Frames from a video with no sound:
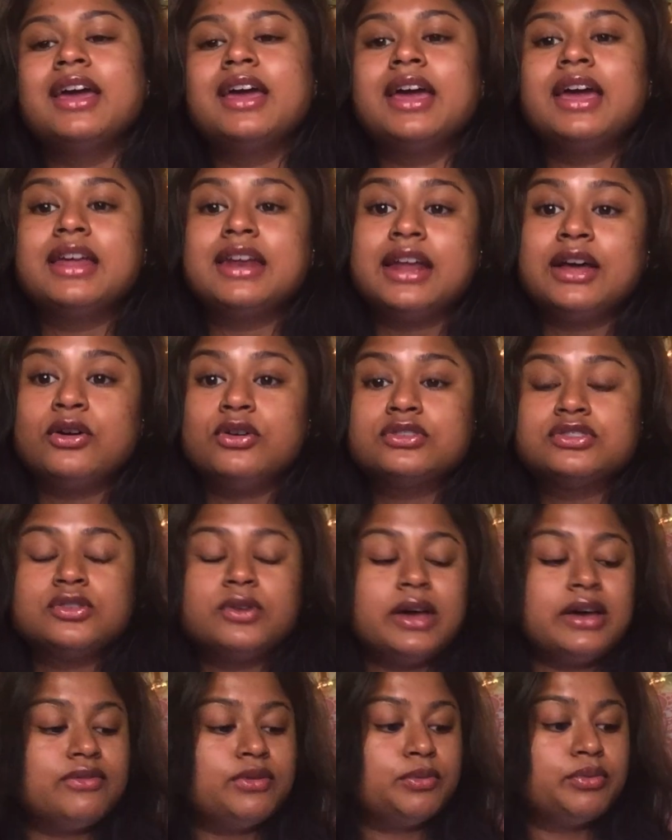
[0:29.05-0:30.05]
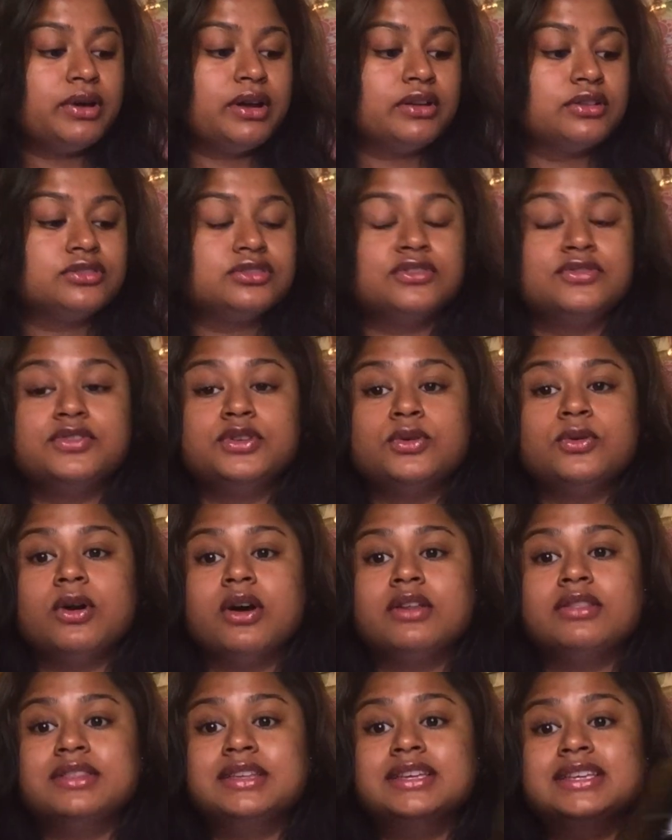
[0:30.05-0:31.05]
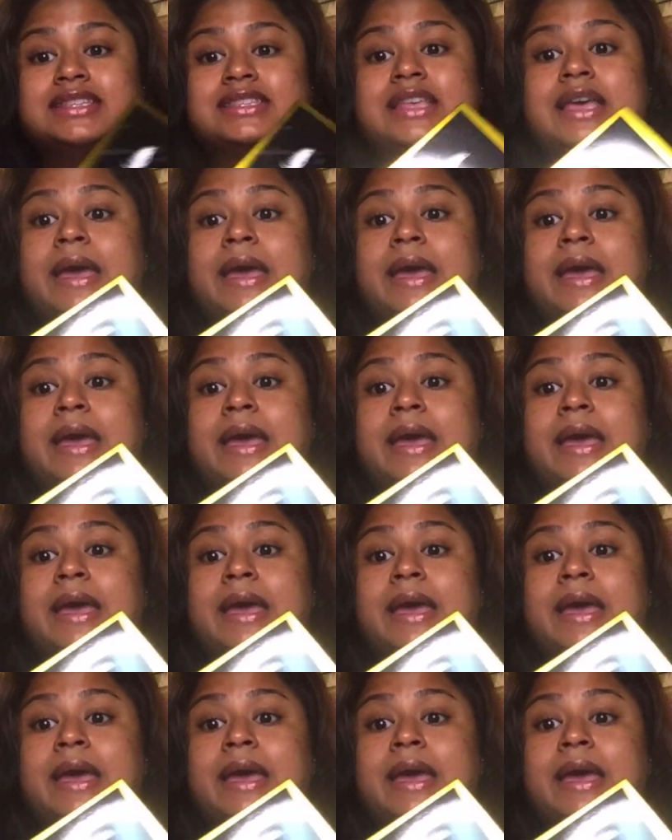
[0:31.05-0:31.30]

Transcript: And I also have a product review on these